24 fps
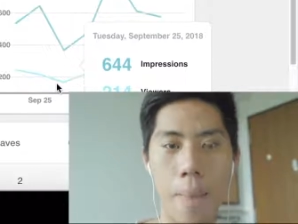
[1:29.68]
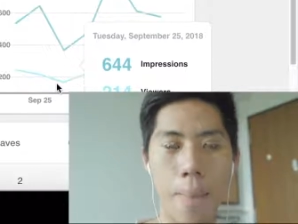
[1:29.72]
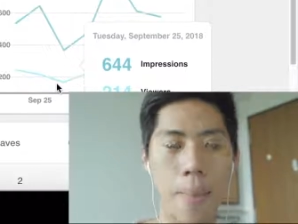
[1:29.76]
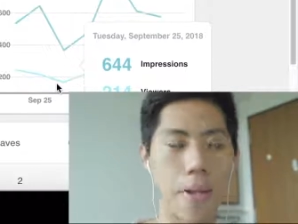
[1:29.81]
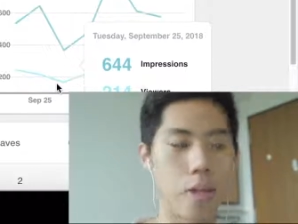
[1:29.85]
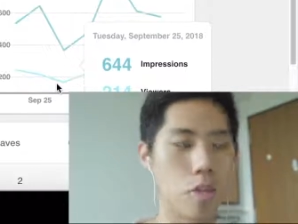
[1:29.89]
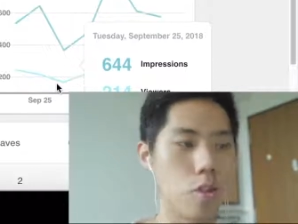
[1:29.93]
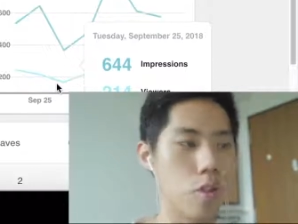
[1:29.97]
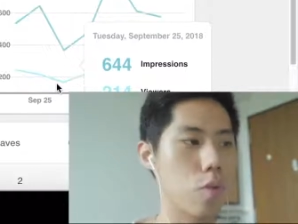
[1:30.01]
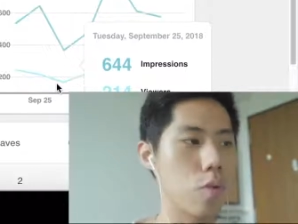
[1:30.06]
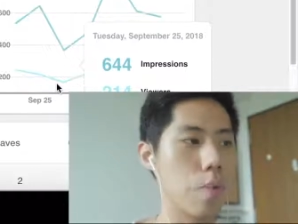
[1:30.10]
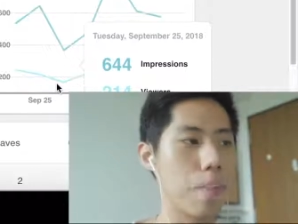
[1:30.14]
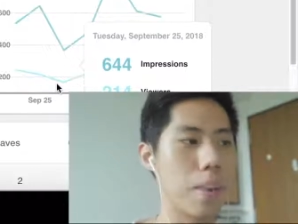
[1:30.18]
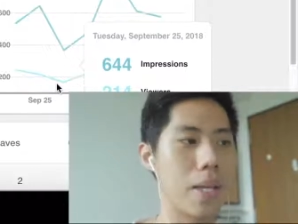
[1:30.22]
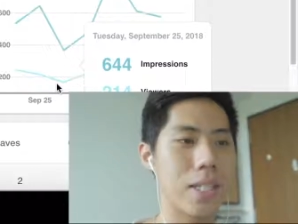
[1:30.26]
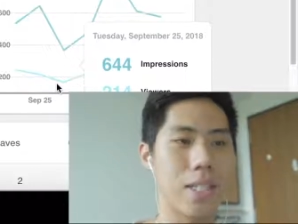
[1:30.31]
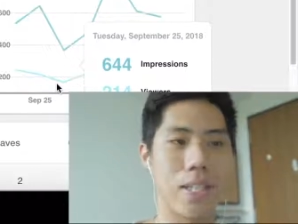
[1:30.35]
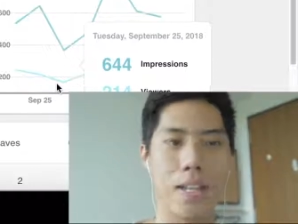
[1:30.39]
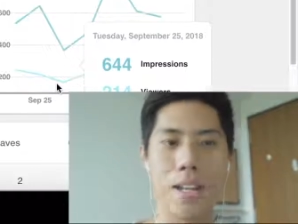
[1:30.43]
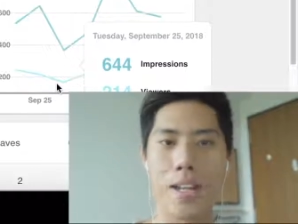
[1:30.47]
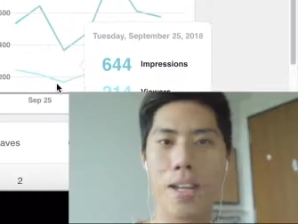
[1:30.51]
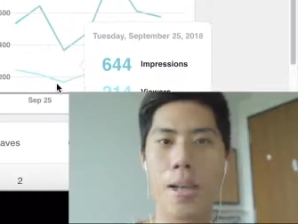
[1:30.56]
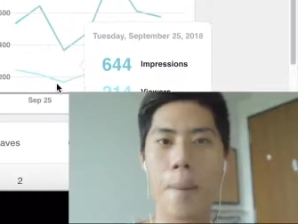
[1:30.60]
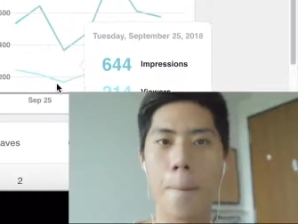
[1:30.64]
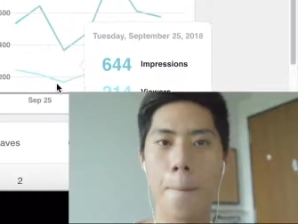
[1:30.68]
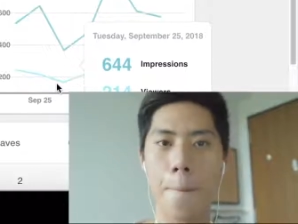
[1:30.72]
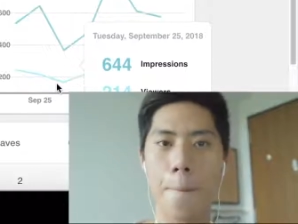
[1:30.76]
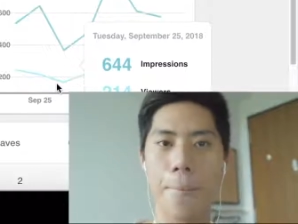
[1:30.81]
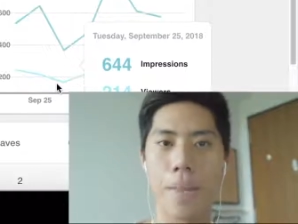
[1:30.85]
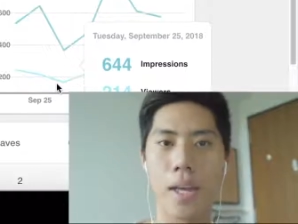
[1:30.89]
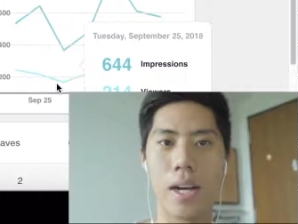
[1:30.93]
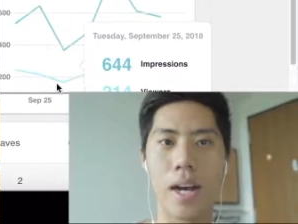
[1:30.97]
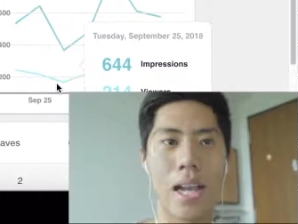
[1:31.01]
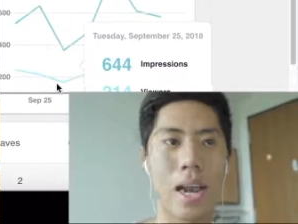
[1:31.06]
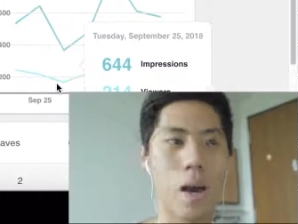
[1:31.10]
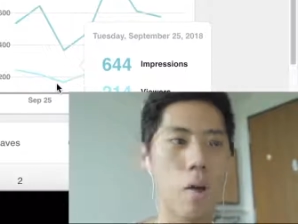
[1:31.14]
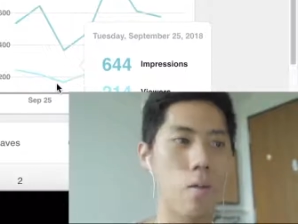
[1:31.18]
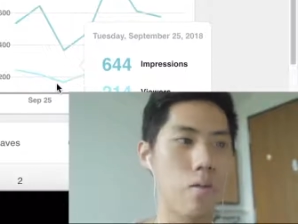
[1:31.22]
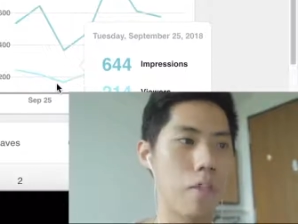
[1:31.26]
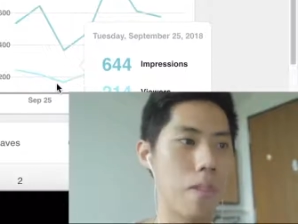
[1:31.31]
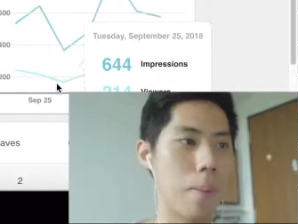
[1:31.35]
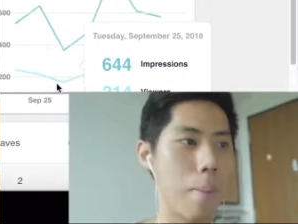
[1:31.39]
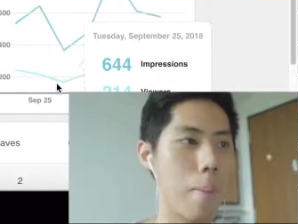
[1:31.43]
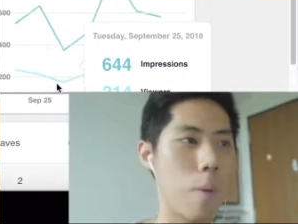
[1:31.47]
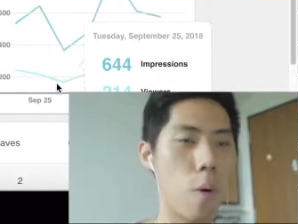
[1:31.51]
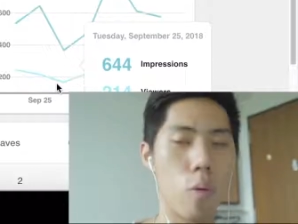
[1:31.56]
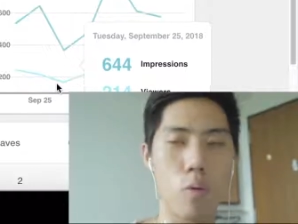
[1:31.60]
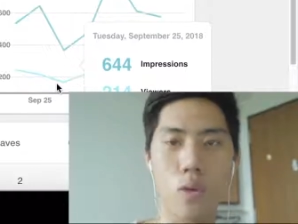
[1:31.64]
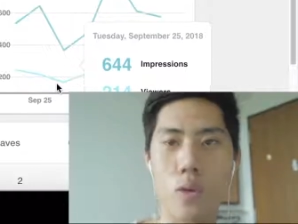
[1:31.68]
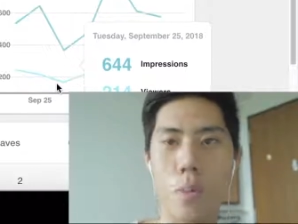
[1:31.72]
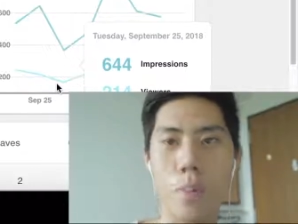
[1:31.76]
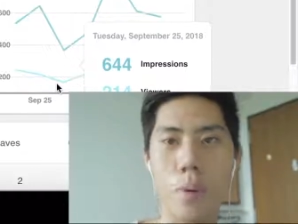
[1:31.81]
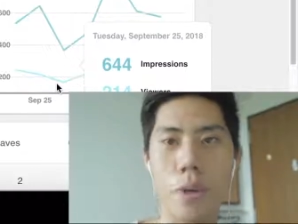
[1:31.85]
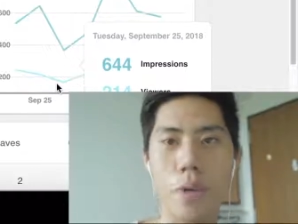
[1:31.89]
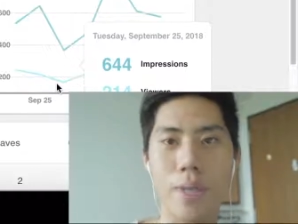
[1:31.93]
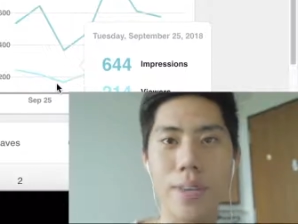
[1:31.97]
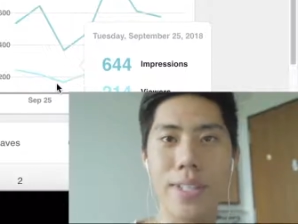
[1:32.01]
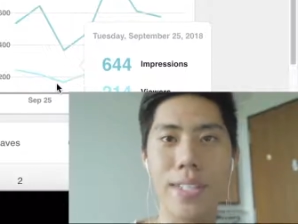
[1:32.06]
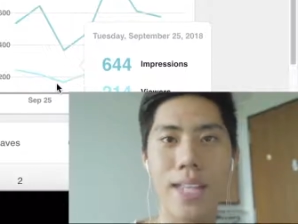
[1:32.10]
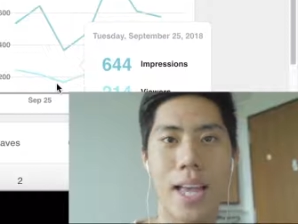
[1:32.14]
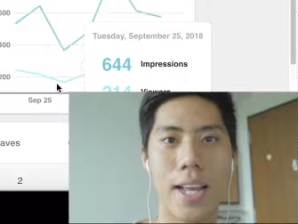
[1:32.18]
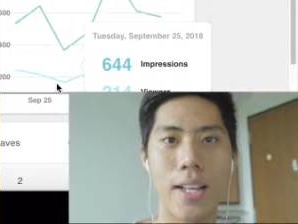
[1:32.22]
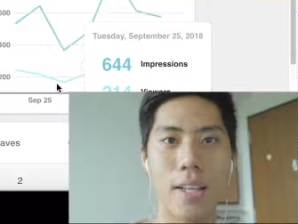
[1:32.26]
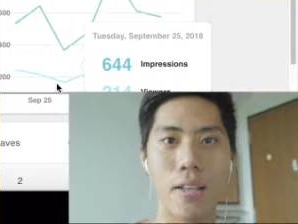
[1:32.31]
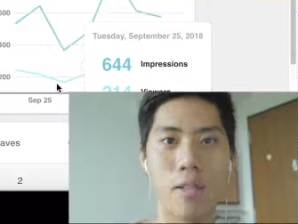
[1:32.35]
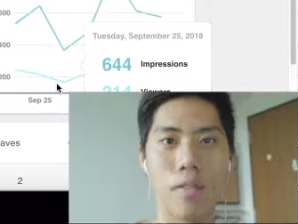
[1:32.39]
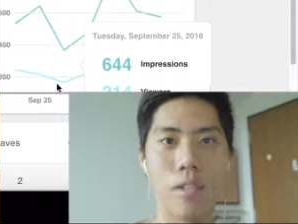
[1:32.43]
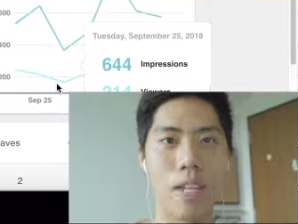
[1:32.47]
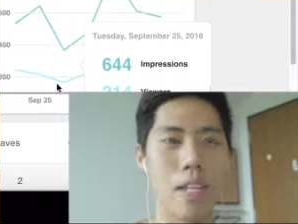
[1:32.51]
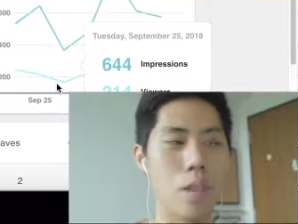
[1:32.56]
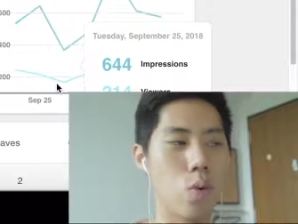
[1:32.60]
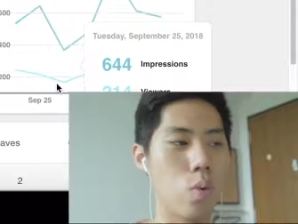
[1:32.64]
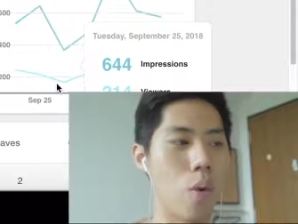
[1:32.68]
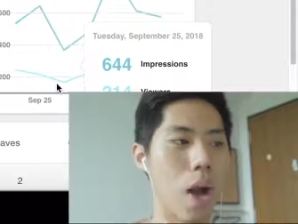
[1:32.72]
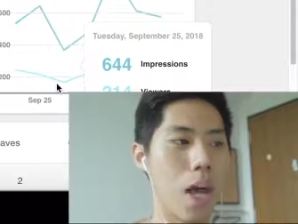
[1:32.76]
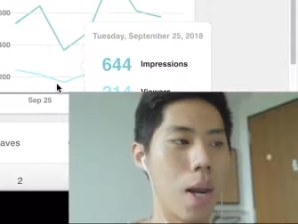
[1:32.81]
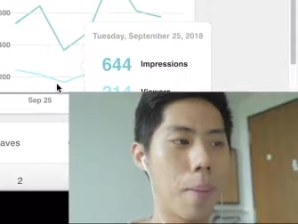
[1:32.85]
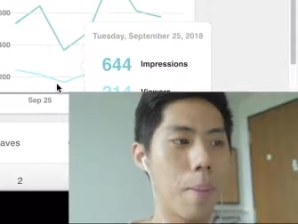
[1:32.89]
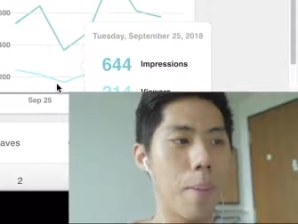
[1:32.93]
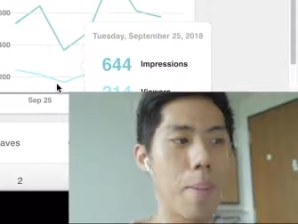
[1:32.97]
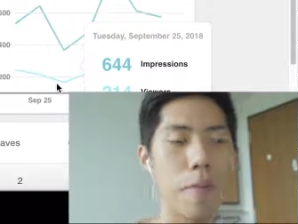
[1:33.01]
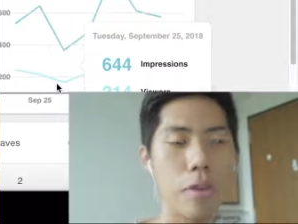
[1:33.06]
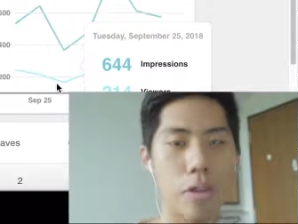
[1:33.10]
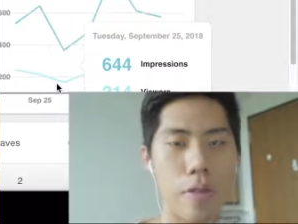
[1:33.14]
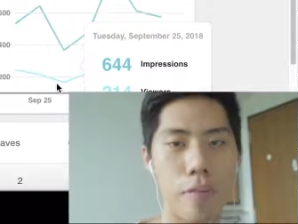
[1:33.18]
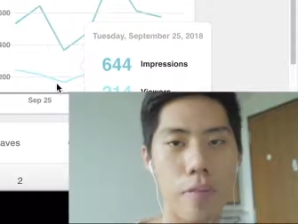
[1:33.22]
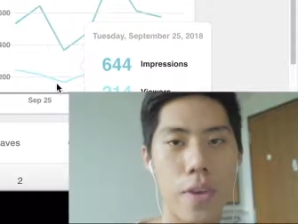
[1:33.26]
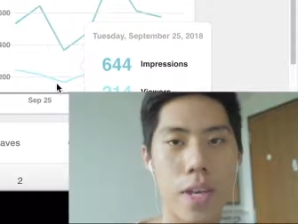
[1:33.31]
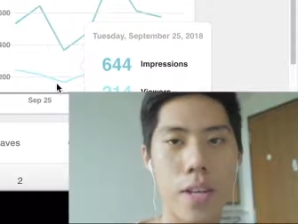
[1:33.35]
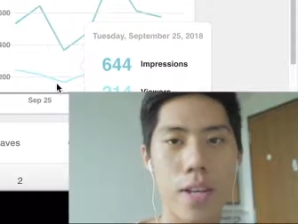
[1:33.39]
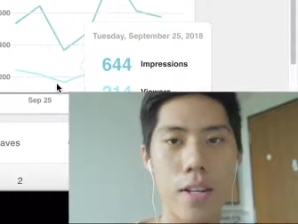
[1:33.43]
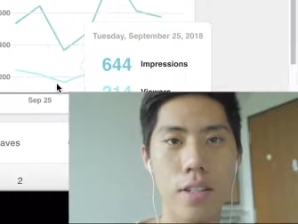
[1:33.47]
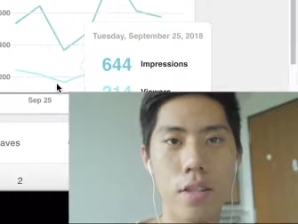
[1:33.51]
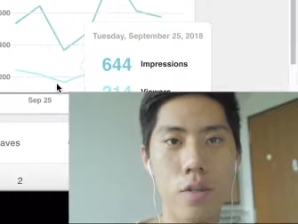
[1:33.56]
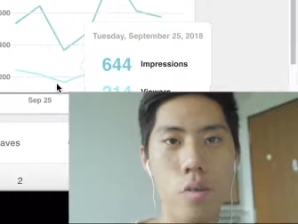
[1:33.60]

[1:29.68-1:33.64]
Pinterest basically allows the post to be recycled into other people's feed.